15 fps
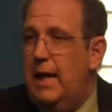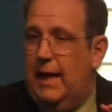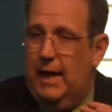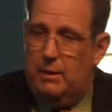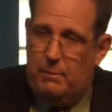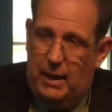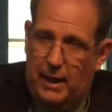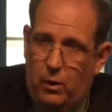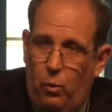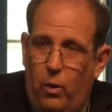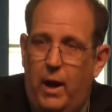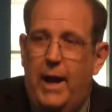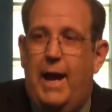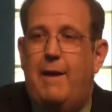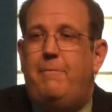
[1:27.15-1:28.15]
can make
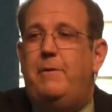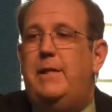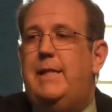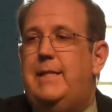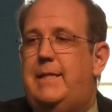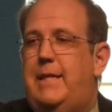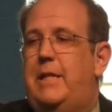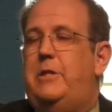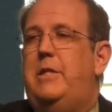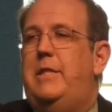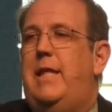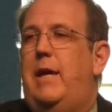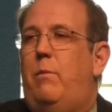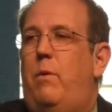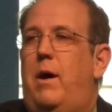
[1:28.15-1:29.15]
whatever
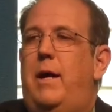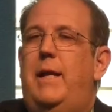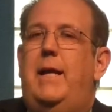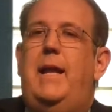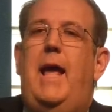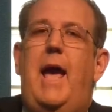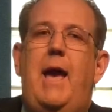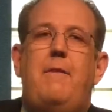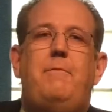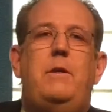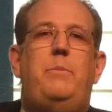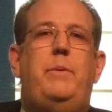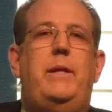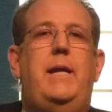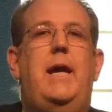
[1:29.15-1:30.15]
decision they want and
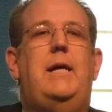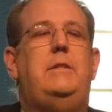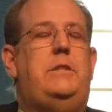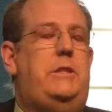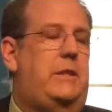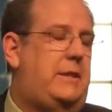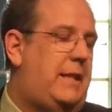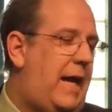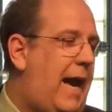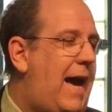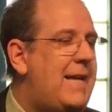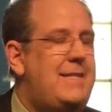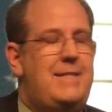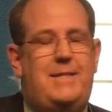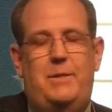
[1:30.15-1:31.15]
everybody else just
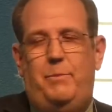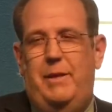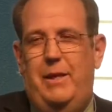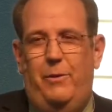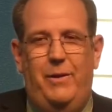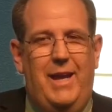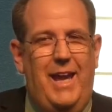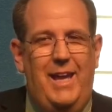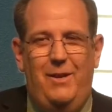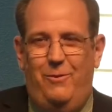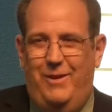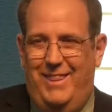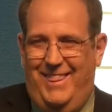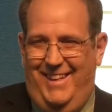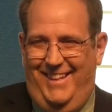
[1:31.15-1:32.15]
has to be okay
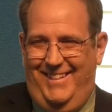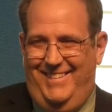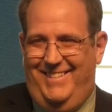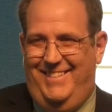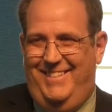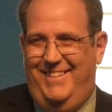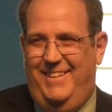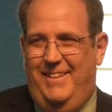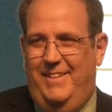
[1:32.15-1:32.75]
with it,